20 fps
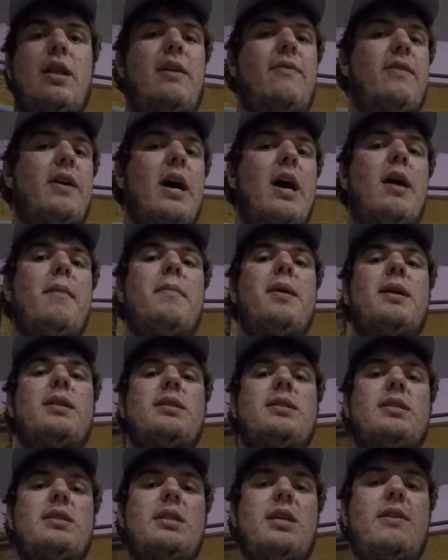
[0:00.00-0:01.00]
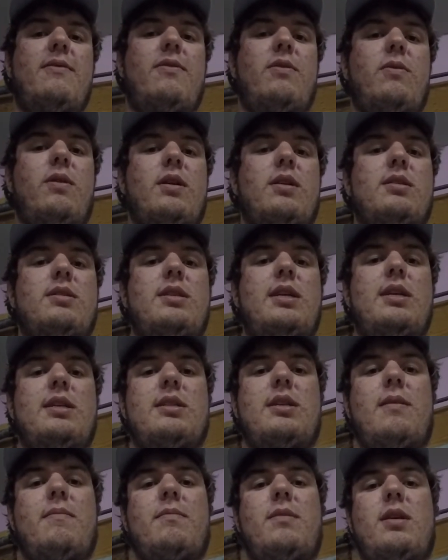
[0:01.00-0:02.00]
leave comments if you want to see
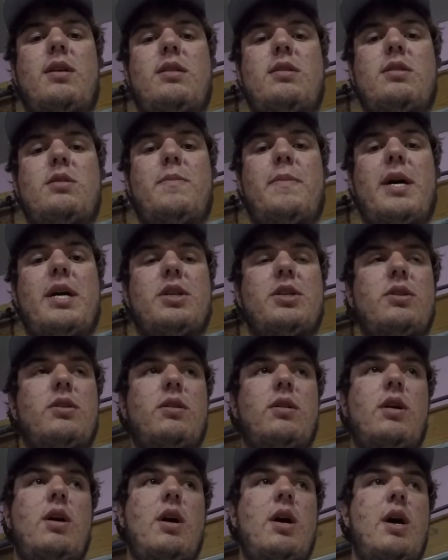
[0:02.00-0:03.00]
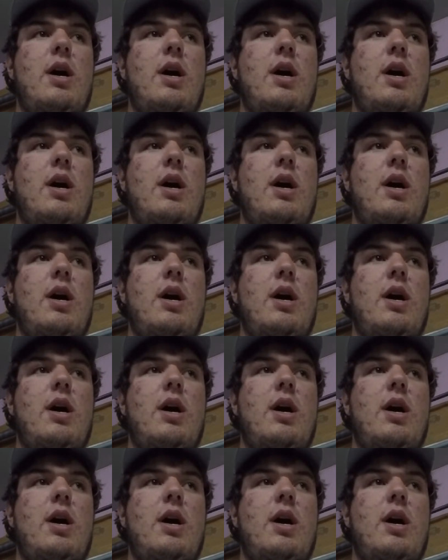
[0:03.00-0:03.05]
something special.